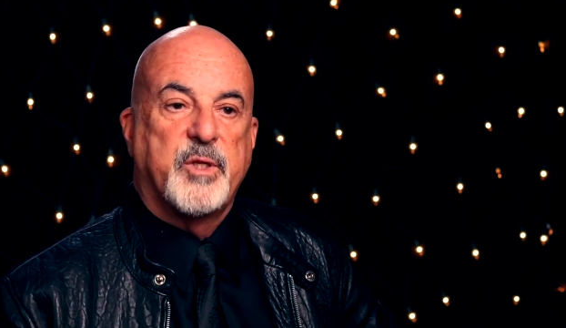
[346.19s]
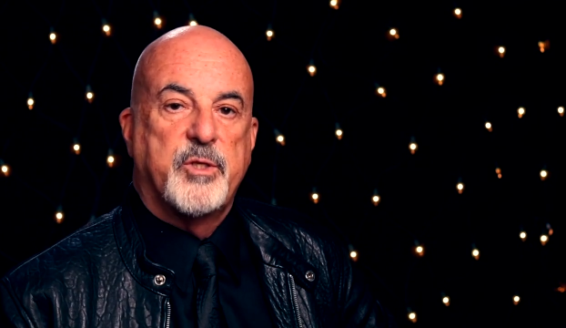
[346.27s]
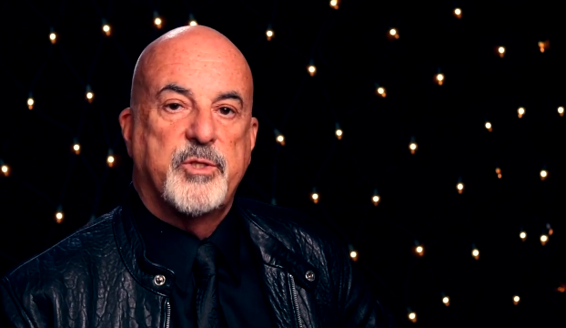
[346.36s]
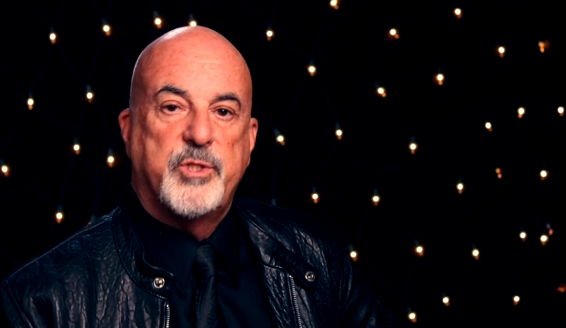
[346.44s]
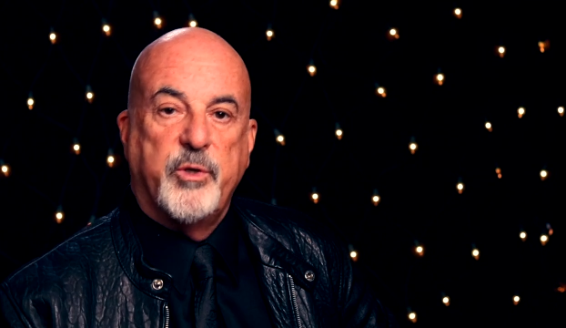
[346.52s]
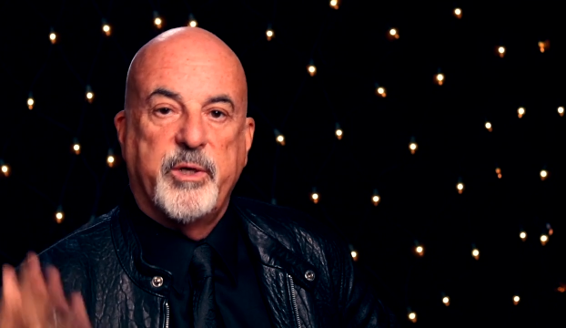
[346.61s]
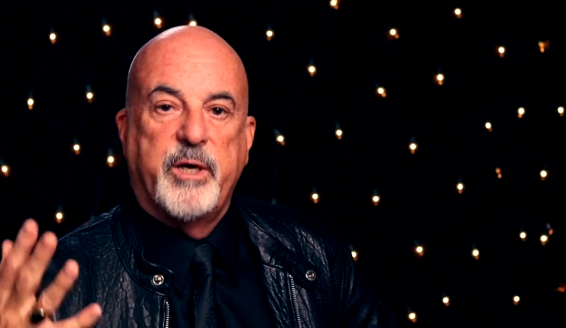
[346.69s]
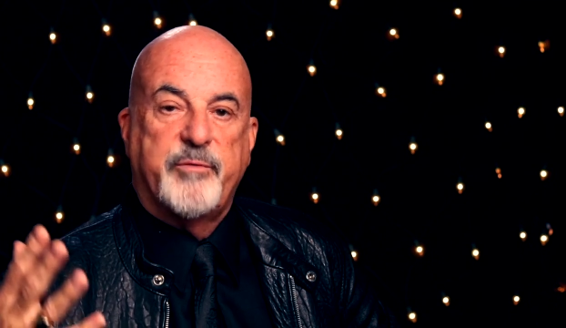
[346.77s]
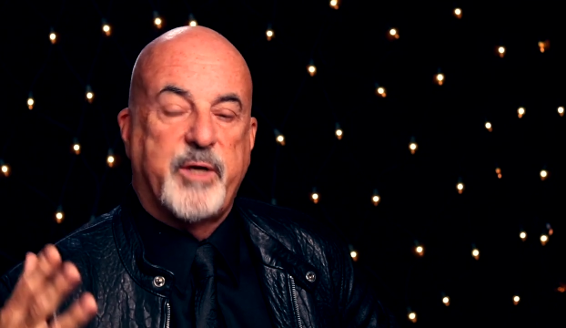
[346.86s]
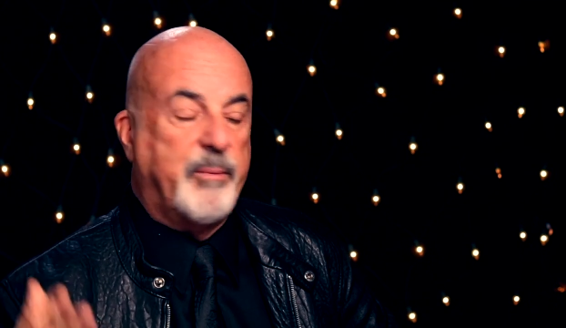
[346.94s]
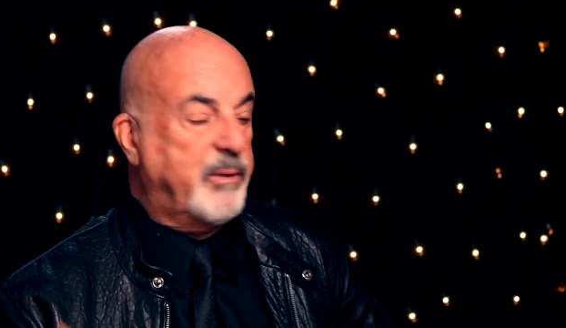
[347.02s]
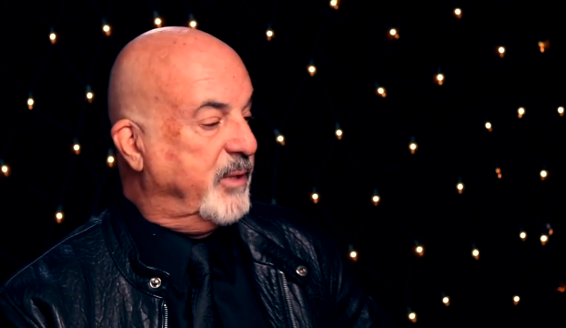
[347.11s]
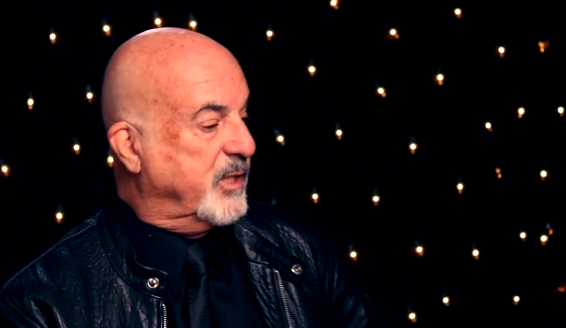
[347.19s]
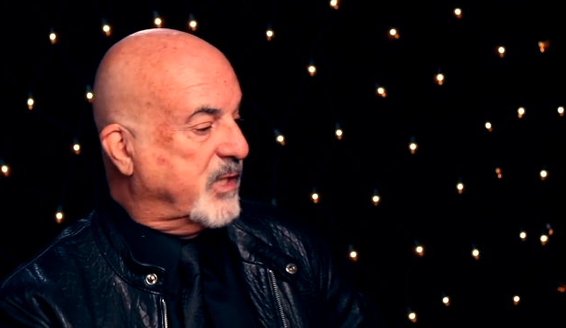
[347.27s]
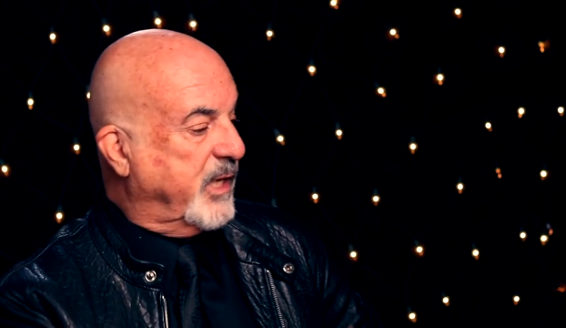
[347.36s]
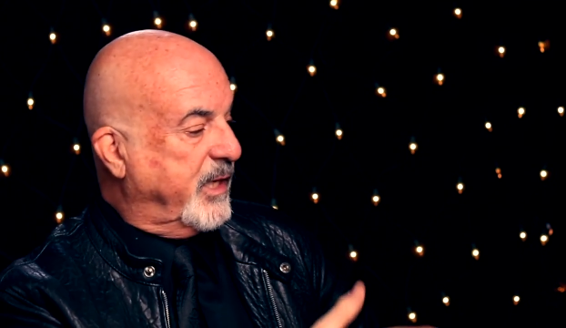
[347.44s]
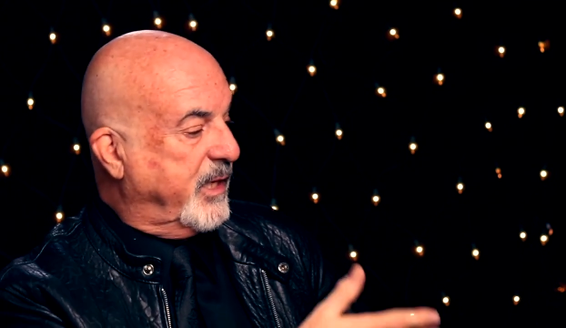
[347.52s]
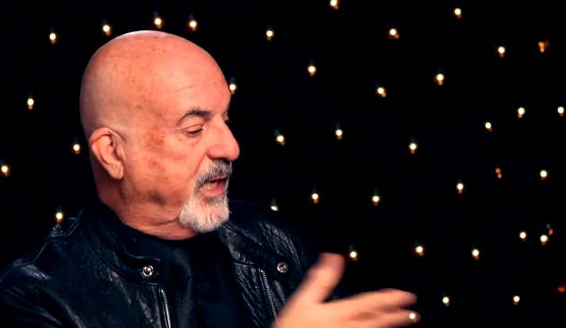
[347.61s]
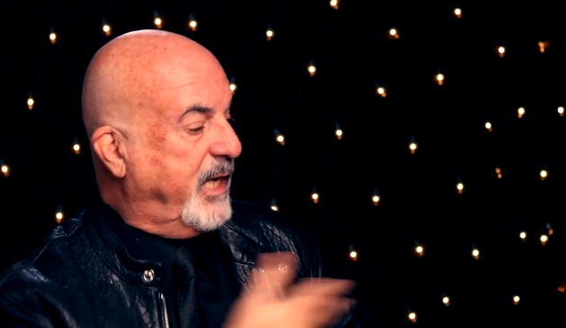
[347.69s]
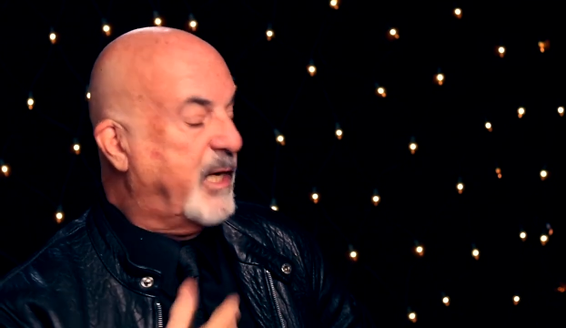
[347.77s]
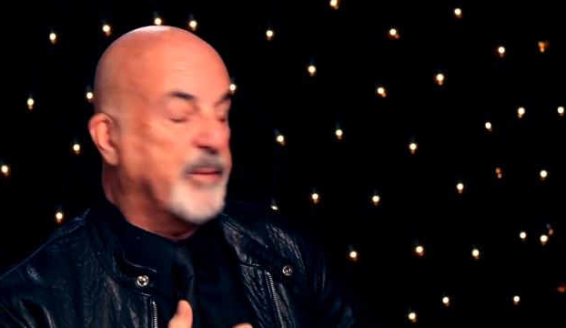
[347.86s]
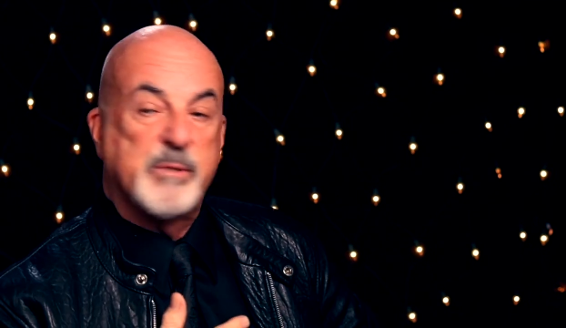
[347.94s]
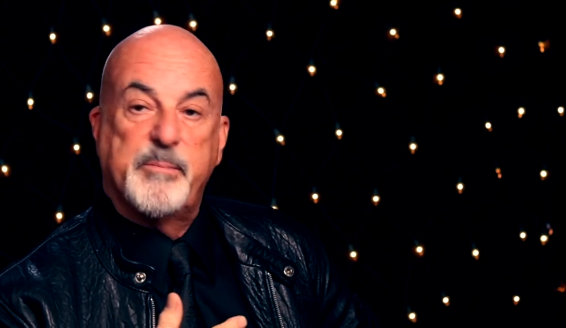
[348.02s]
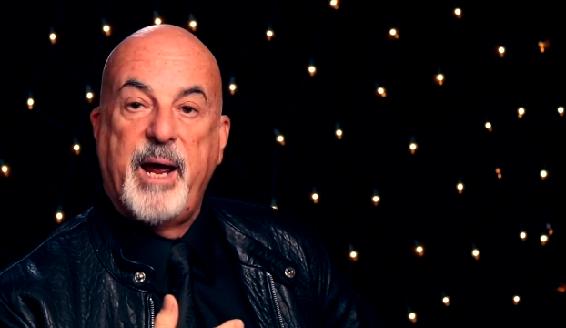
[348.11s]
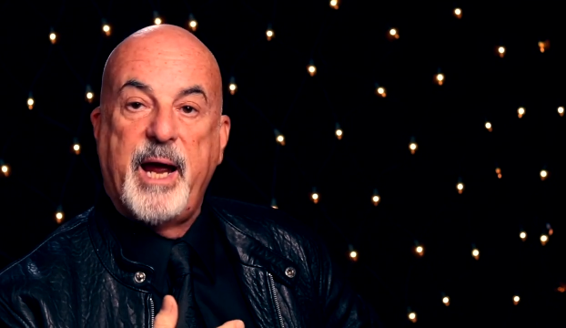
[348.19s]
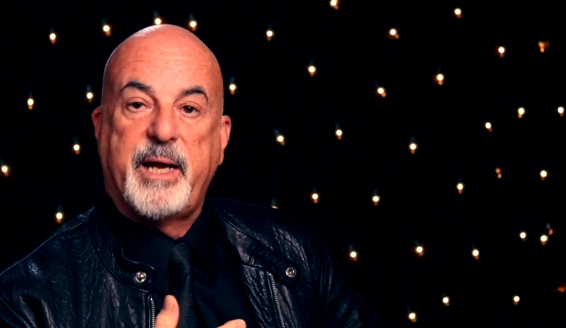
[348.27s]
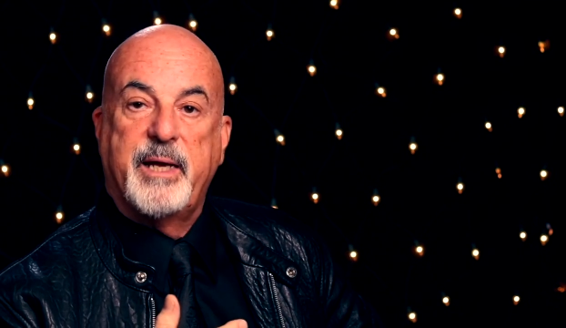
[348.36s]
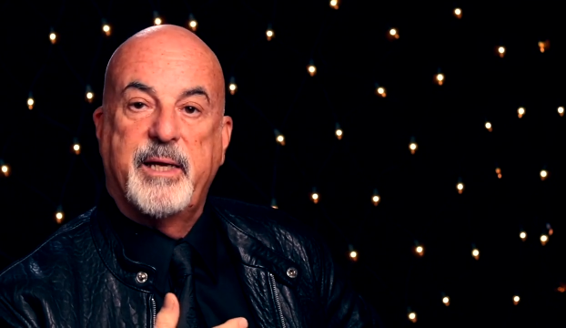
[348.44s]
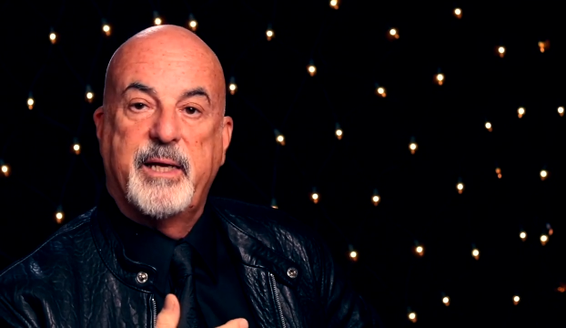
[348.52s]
Sure enough, a couple of minutes later, he comes back